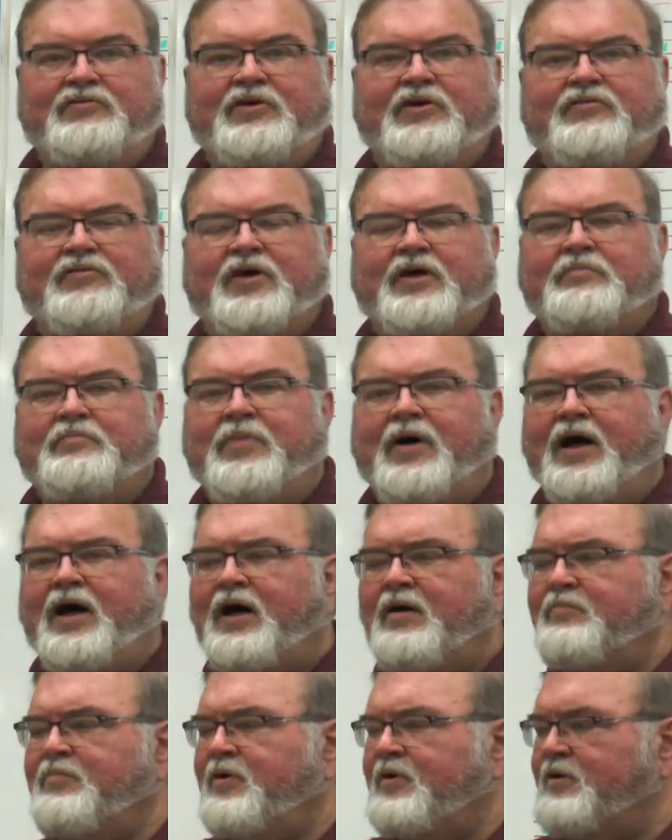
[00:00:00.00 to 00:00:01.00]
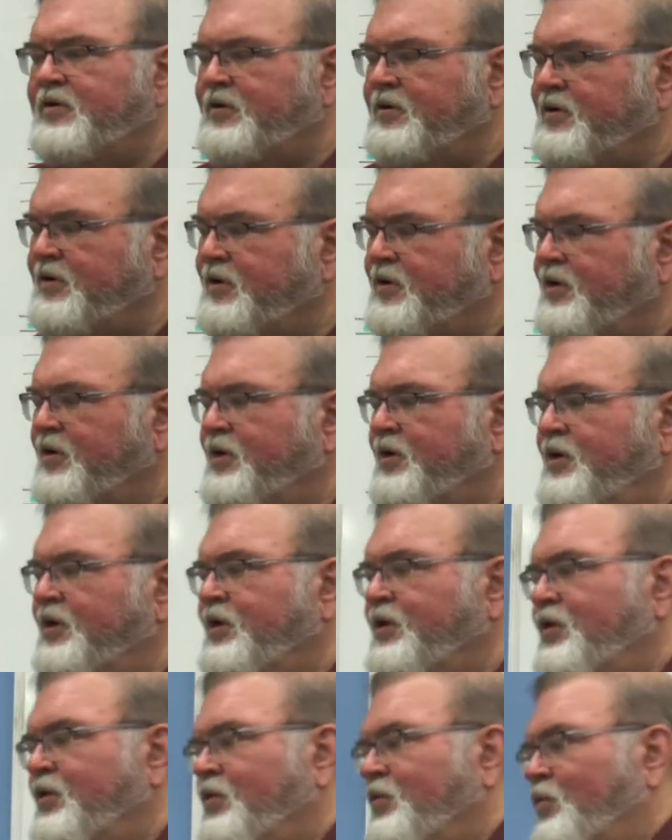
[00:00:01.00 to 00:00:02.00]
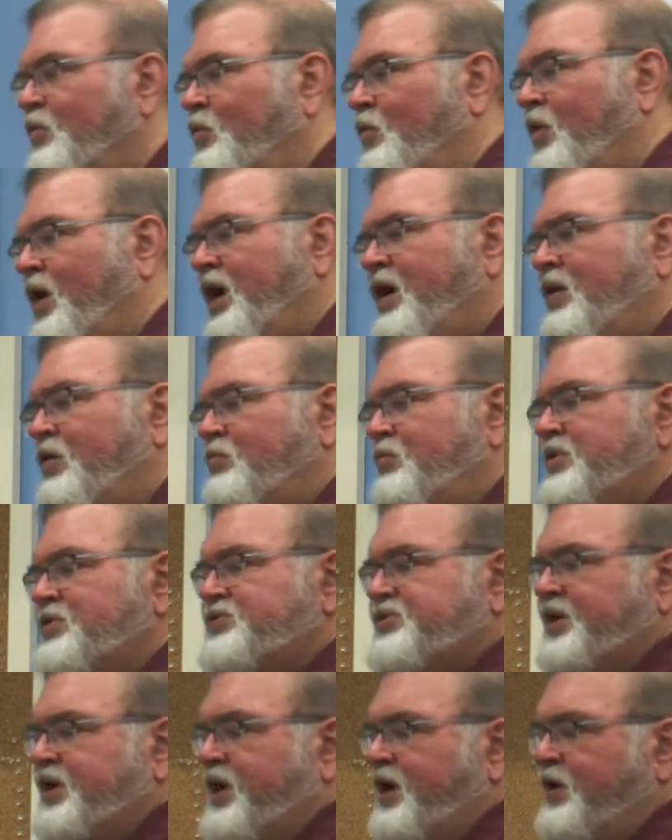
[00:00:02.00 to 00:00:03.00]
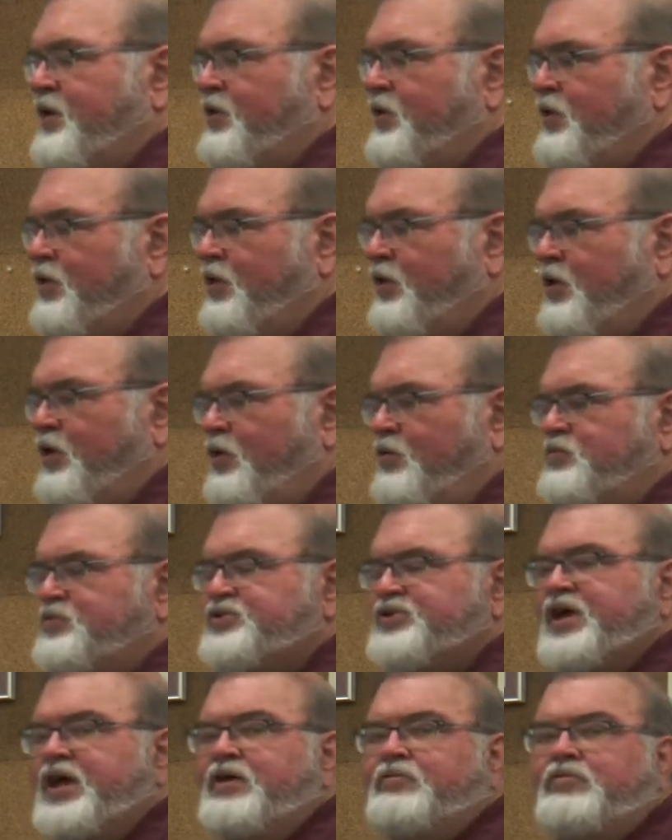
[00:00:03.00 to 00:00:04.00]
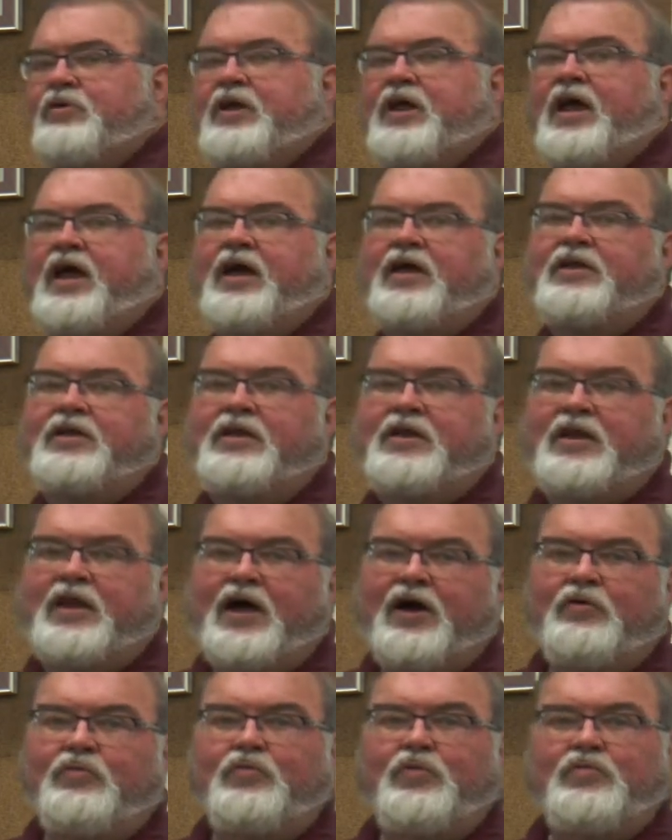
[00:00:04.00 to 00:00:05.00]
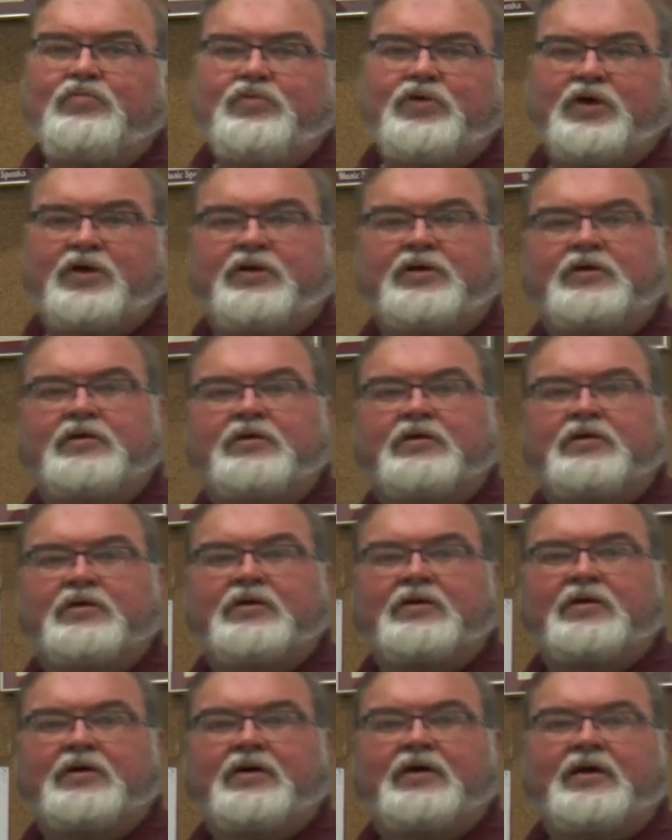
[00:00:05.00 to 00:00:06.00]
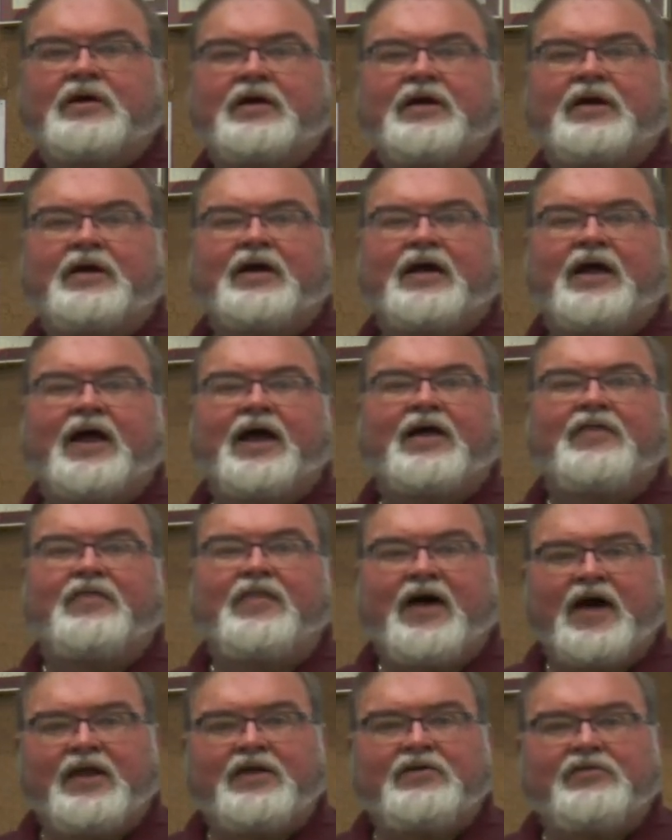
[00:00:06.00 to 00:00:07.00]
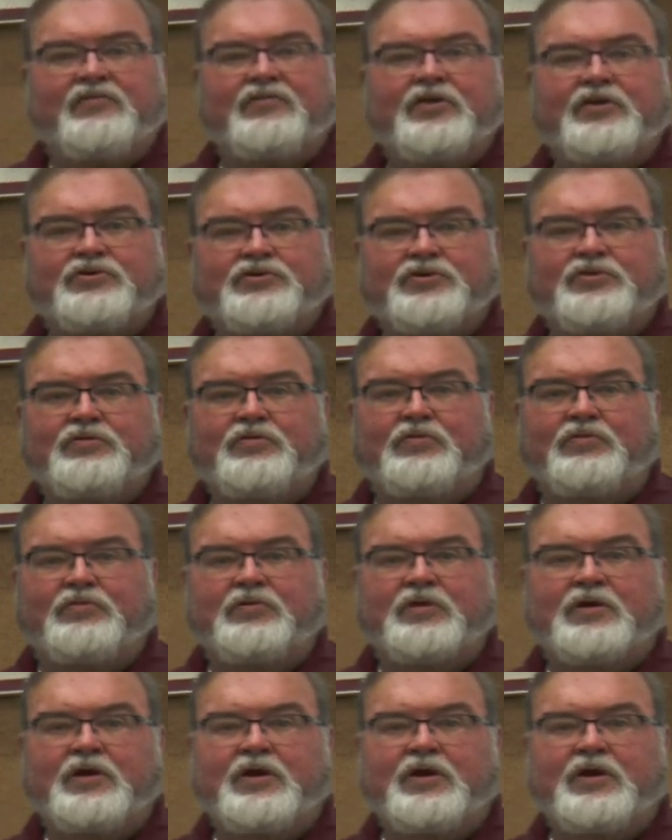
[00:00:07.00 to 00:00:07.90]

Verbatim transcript: She said, Bob, why are we singing, O Sacred Head Now Wounded? And that is the tune.